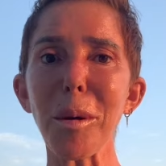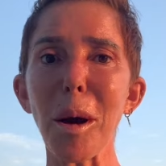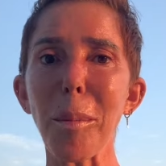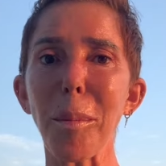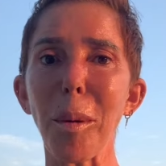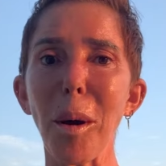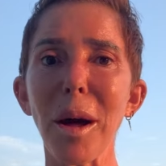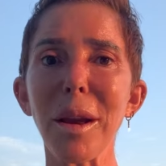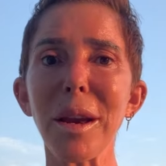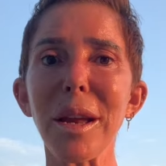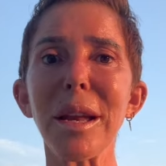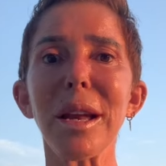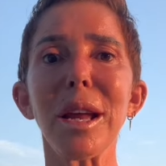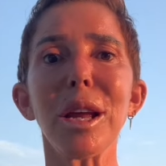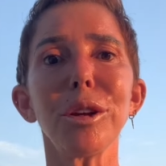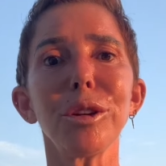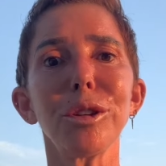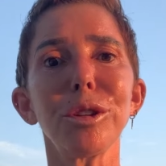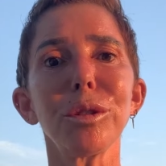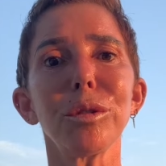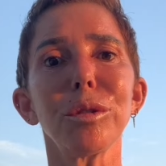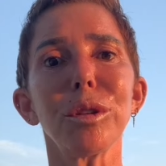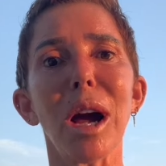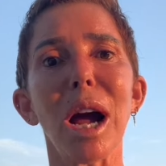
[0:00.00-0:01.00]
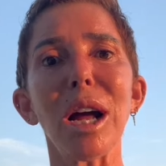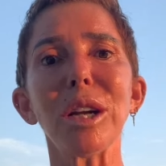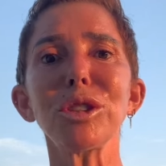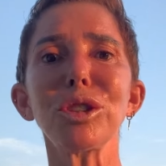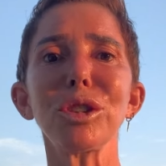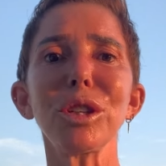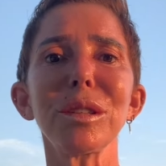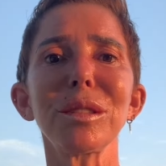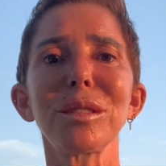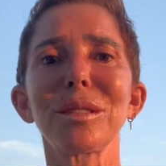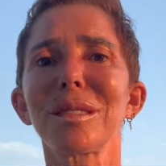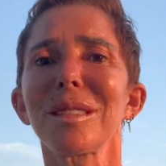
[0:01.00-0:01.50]
up on it and do not
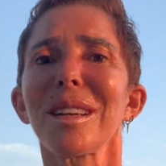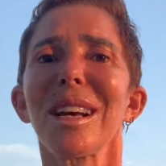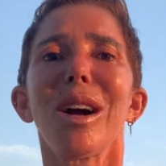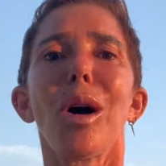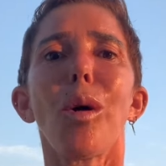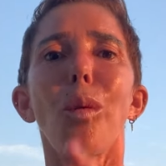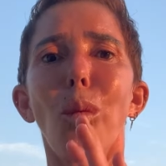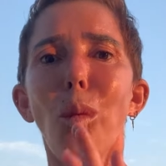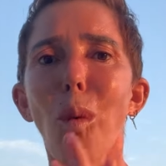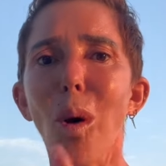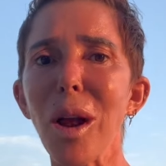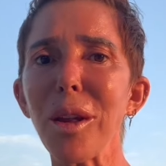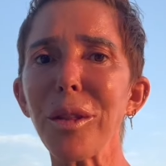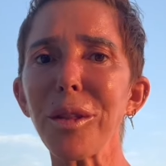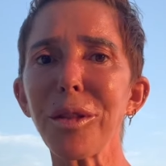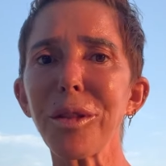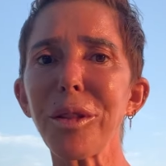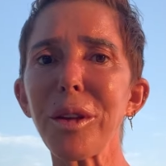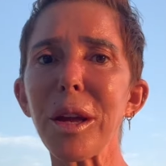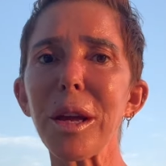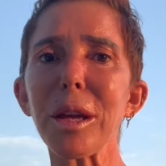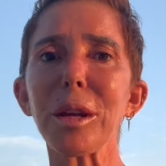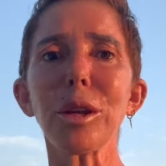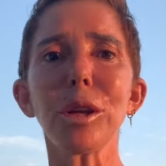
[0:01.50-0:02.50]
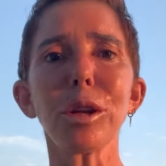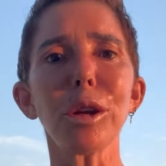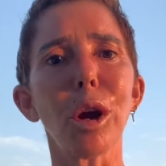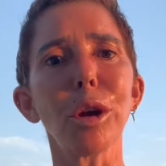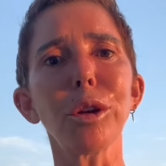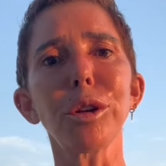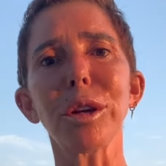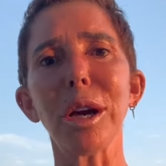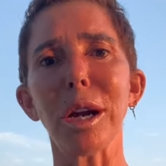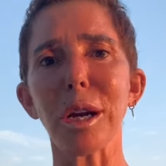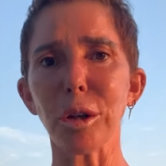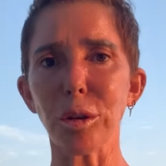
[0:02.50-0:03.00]
just one thing. You know,
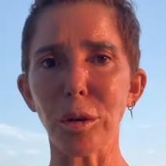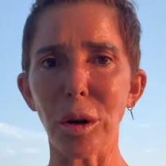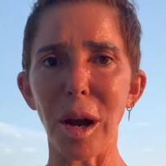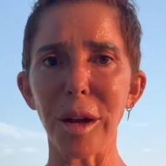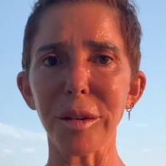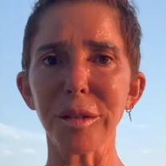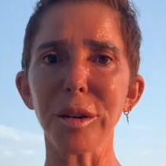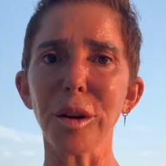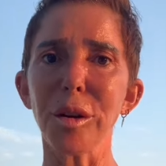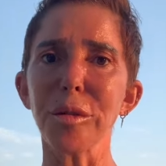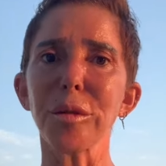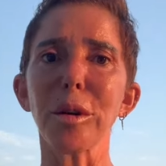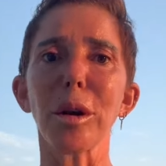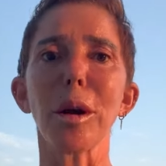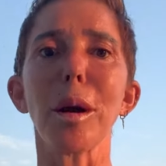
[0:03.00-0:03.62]
you got to cross over